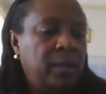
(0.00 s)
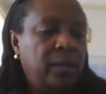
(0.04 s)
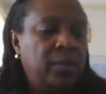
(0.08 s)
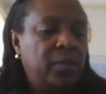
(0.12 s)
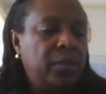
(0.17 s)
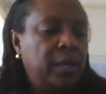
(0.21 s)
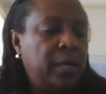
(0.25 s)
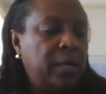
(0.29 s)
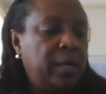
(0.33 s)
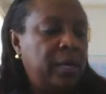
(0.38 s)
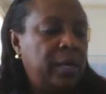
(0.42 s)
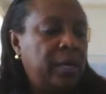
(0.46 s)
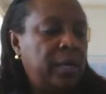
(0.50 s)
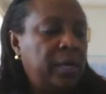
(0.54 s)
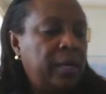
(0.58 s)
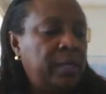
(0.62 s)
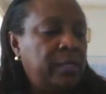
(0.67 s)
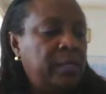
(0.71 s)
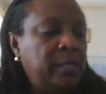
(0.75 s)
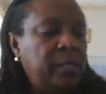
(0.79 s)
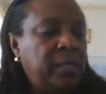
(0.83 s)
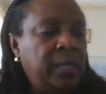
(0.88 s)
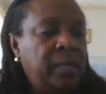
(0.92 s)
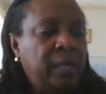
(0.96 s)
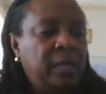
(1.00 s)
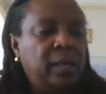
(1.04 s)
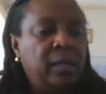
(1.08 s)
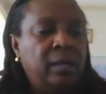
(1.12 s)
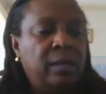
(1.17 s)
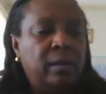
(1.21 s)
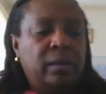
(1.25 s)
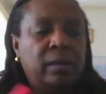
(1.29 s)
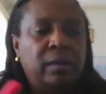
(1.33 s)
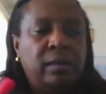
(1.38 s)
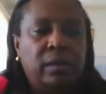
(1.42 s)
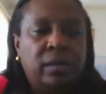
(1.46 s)
Then I take
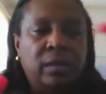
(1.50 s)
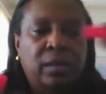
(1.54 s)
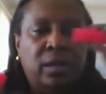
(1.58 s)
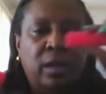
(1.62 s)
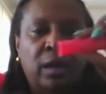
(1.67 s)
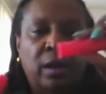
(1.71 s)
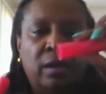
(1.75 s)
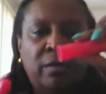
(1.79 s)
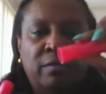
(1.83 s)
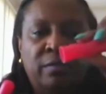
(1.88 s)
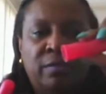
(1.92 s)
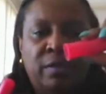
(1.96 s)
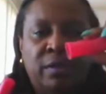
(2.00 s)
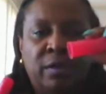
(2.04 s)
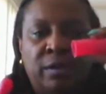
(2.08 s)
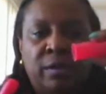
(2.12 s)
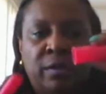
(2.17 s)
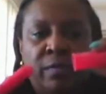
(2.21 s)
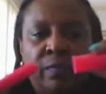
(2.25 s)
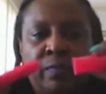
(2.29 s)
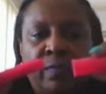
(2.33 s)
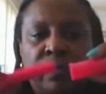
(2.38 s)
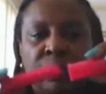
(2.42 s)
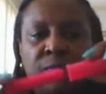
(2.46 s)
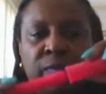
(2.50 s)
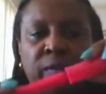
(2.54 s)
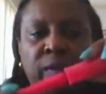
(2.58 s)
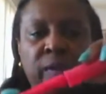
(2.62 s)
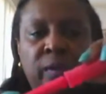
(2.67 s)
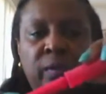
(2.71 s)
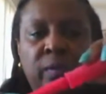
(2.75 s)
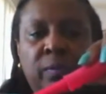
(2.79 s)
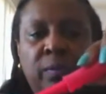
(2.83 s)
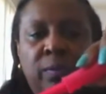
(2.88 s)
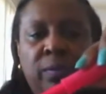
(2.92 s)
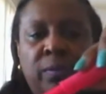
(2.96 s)
the cover,
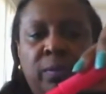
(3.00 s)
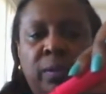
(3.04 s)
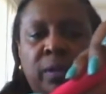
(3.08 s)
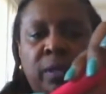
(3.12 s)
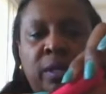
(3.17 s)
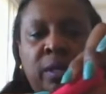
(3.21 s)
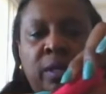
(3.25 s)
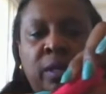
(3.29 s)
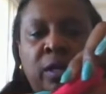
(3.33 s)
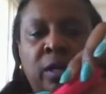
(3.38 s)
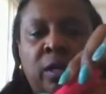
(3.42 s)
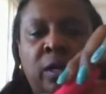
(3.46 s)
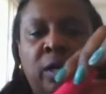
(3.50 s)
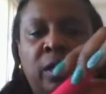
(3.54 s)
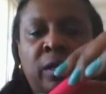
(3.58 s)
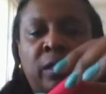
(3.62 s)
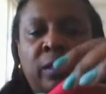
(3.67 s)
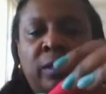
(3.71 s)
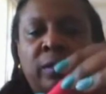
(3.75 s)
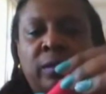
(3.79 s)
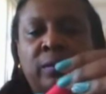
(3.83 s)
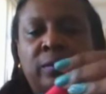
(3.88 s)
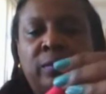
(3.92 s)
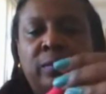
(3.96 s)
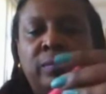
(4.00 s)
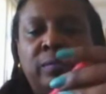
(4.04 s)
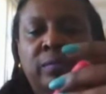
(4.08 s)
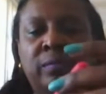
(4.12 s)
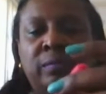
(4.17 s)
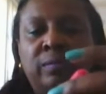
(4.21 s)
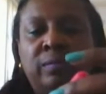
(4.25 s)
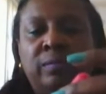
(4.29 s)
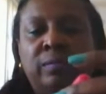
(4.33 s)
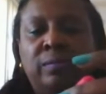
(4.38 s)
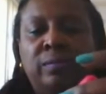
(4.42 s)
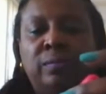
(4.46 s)
put it on,
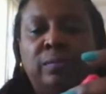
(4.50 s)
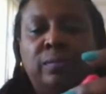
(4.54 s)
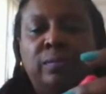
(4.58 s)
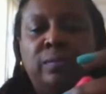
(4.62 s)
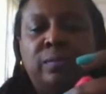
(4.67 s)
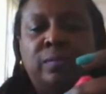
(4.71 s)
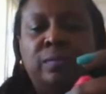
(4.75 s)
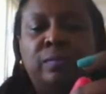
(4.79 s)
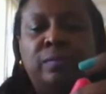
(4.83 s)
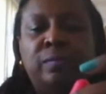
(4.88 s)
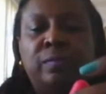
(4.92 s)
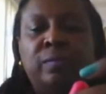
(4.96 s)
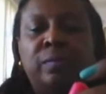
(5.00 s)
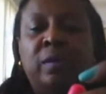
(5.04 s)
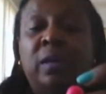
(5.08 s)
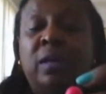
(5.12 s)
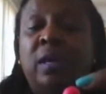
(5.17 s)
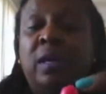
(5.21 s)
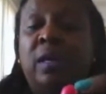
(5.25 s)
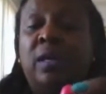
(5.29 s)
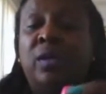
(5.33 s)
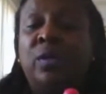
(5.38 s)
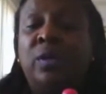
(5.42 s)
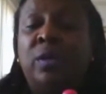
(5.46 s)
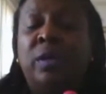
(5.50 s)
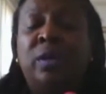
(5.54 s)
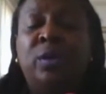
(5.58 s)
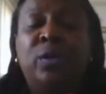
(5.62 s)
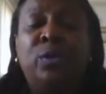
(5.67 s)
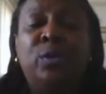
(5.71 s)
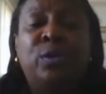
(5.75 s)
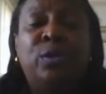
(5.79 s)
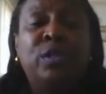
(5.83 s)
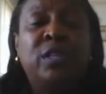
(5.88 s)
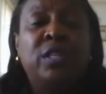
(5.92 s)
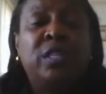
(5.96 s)
and
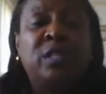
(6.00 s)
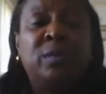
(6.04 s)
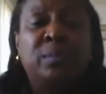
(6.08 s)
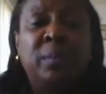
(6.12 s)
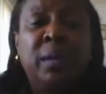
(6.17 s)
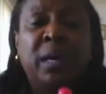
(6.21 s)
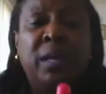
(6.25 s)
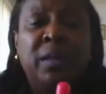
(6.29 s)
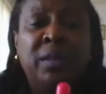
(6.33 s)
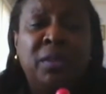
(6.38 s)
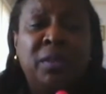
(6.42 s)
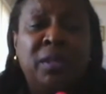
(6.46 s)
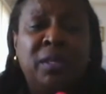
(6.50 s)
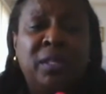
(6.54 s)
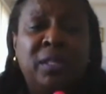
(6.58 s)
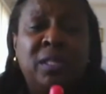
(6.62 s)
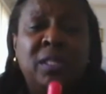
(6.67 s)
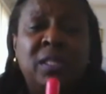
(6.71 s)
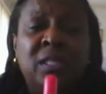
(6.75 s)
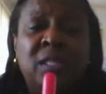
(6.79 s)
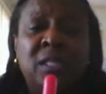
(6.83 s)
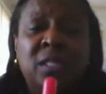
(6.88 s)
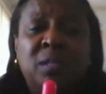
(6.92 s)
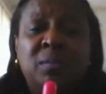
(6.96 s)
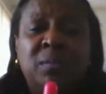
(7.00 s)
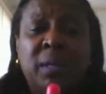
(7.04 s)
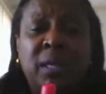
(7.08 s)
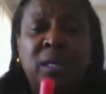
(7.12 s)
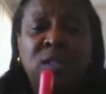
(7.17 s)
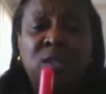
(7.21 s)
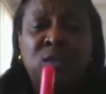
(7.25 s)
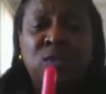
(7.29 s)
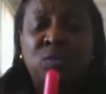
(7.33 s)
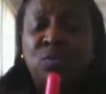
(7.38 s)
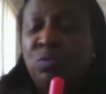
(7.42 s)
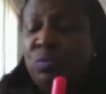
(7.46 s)
you should smell this. This
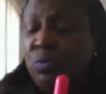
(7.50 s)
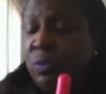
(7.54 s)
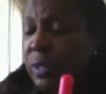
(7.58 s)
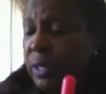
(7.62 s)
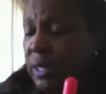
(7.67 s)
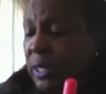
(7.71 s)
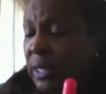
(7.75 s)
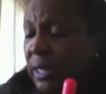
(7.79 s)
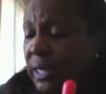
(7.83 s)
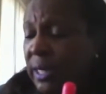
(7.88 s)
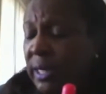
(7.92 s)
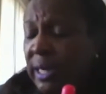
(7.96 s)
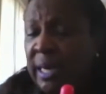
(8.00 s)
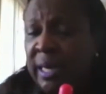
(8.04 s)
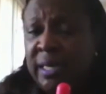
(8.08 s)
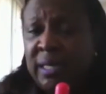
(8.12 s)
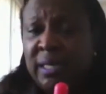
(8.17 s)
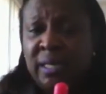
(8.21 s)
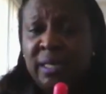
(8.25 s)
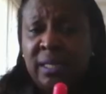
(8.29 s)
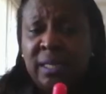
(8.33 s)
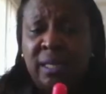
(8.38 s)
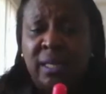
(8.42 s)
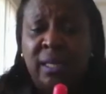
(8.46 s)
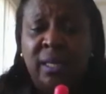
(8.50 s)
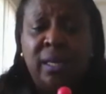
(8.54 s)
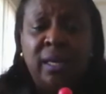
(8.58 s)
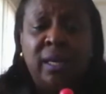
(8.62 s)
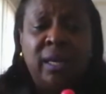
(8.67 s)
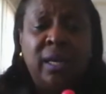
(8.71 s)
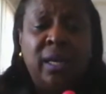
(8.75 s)
smells really nicely.